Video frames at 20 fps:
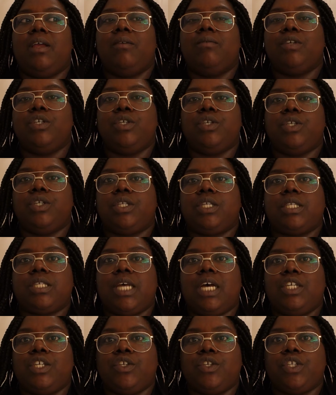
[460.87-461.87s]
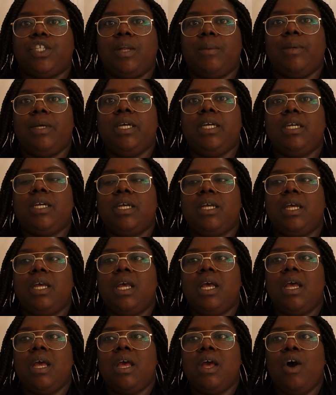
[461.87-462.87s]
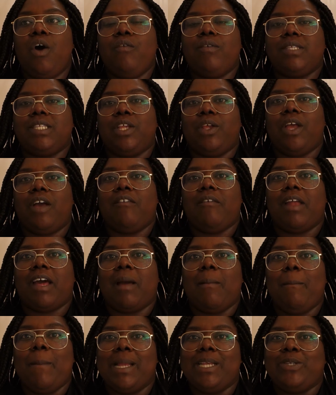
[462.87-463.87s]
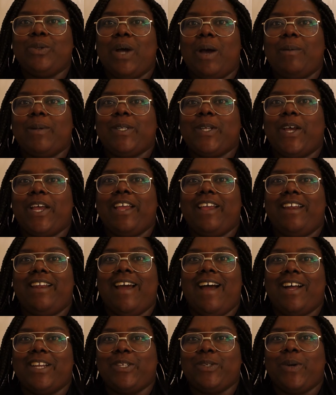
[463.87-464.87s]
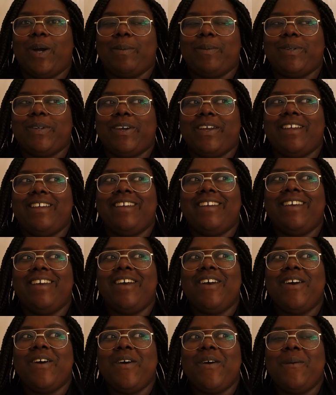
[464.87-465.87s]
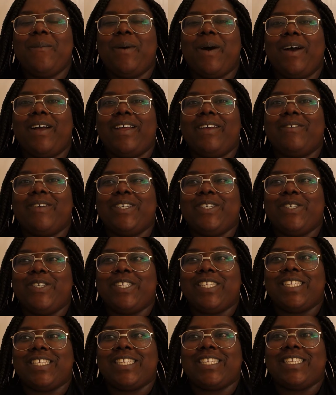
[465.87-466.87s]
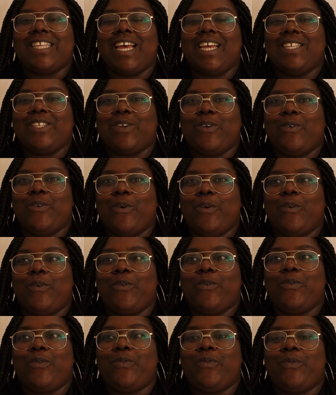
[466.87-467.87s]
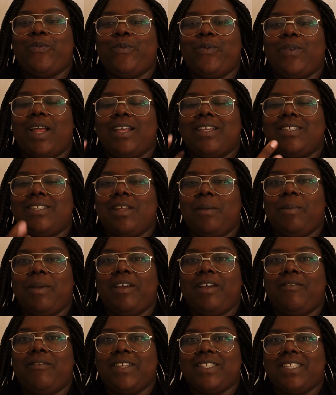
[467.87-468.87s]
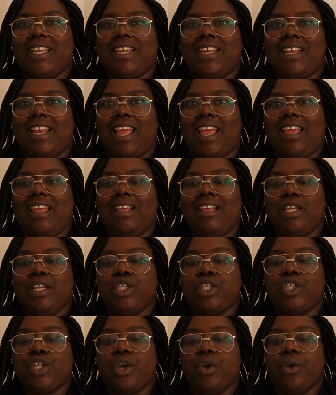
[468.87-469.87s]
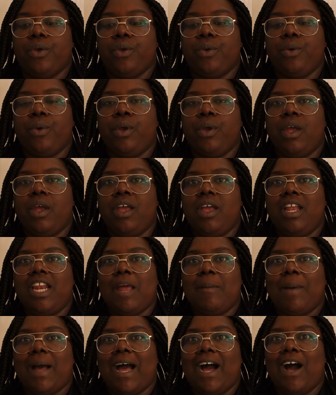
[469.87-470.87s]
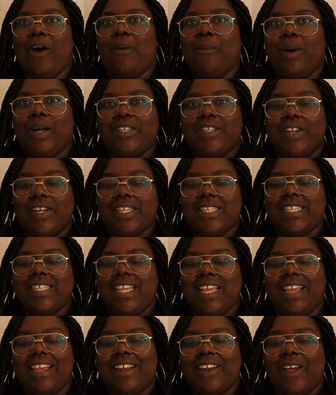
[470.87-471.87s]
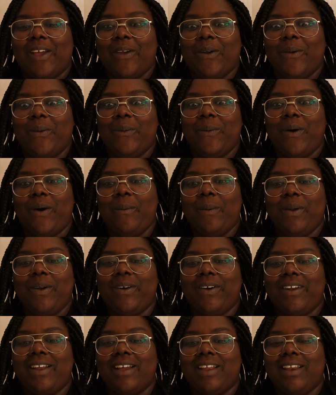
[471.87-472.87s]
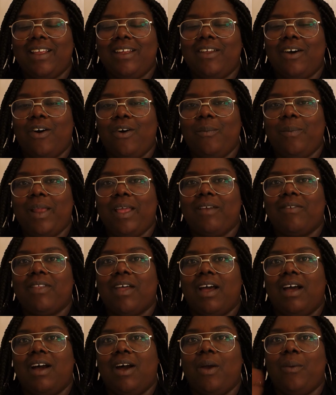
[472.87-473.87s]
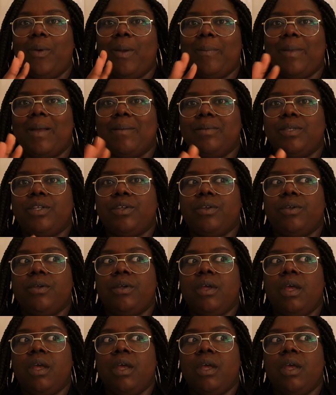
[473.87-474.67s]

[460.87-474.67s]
It reduces the size of your stomach. Obviously you have like a mental appetite and actual appetite, but it reduces the size of your like stomach physically. So no matter how much I see and like, oh my god, I can eat a whole plate of that, I won't be able to.